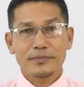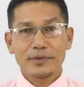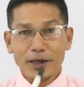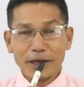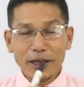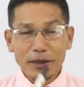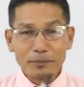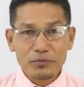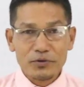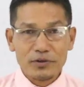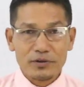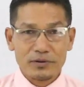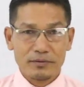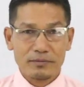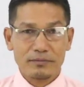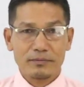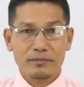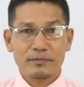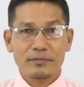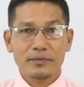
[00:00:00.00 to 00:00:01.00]
lips,
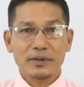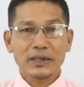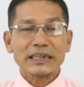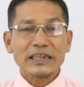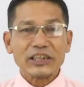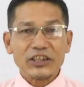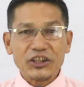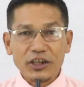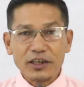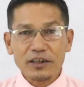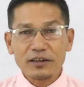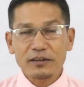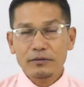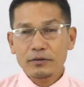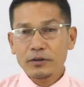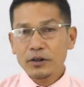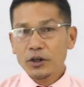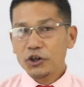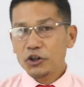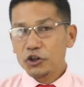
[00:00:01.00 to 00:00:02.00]

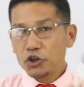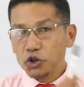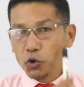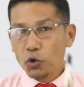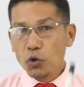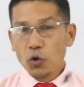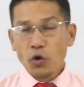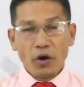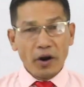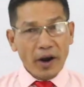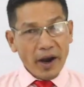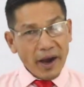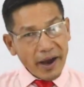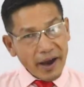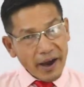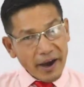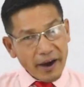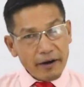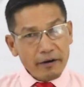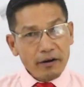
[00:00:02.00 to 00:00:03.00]
chin, jaw,
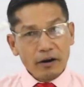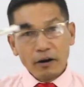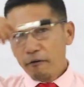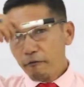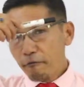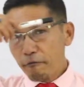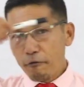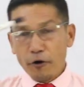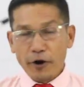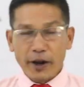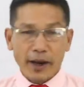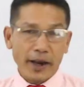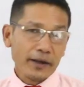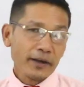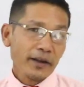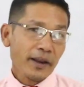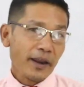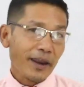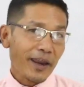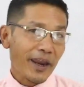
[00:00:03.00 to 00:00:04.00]
hair,
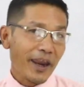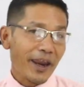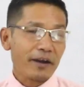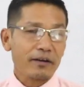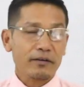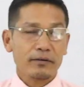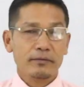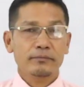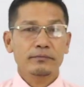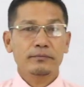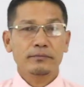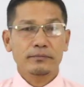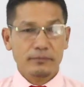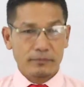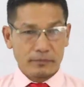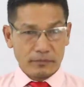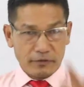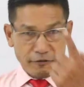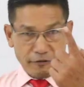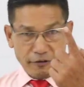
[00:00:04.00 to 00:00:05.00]
forehead, ear,
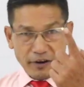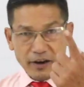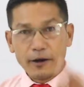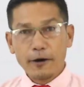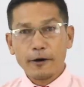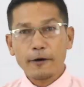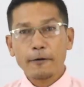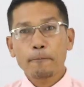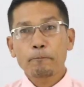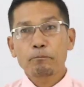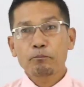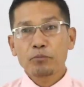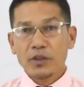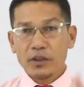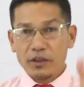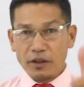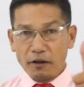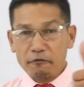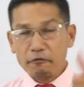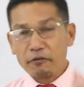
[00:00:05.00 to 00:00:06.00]
finger,
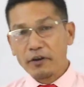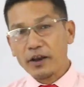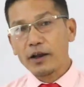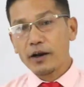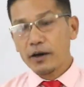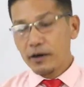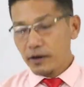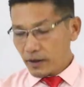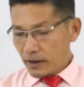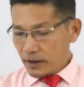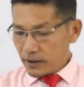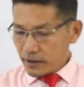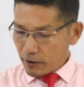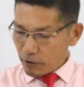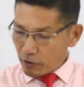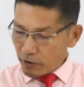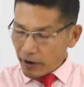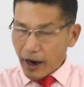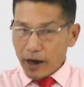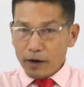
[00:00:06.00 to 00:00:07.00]
thumb finger,
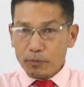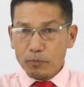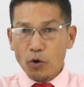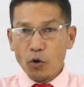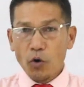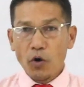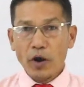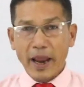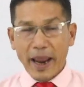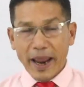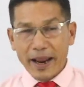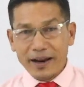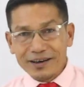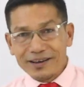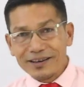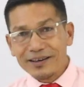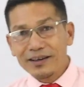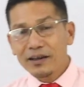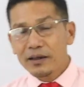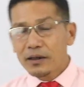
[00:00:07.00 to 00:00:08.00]
elbow,
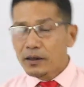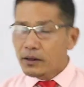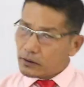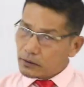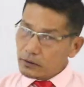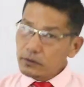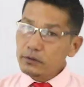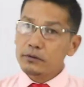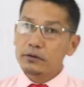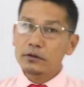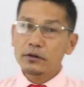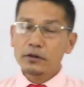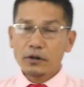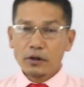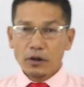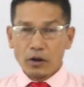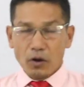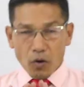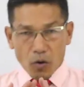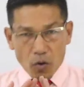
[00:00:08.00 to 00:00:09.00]
ankle.
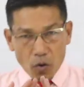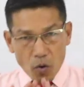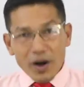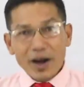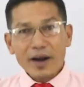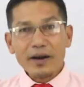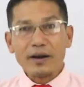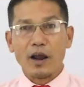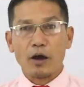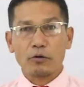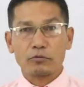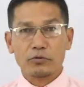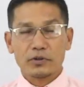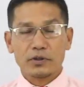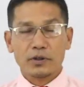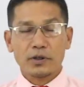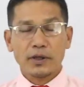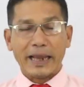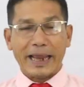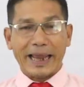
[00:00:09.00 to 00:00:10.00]
All are
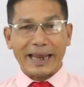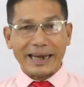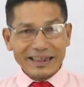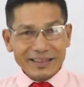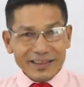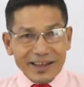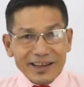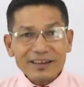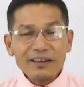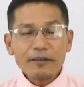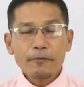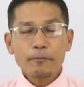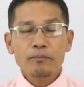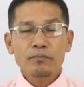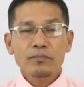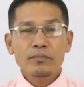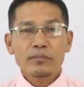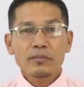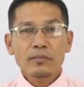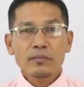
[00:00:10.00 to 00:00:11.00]
nouns.
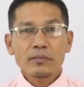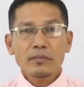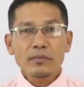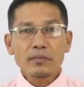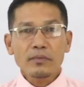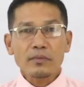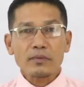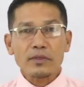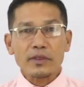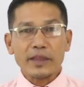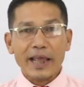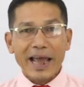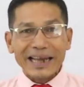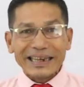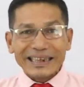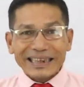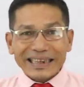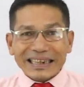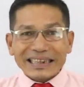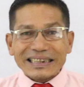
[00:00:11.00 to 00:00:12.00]
Anything
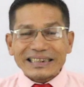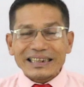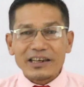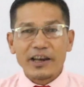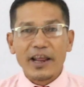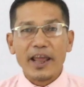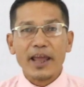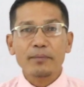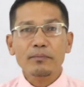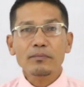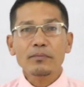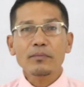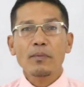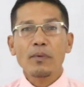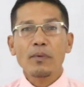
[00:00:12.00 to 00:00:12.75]
that is the name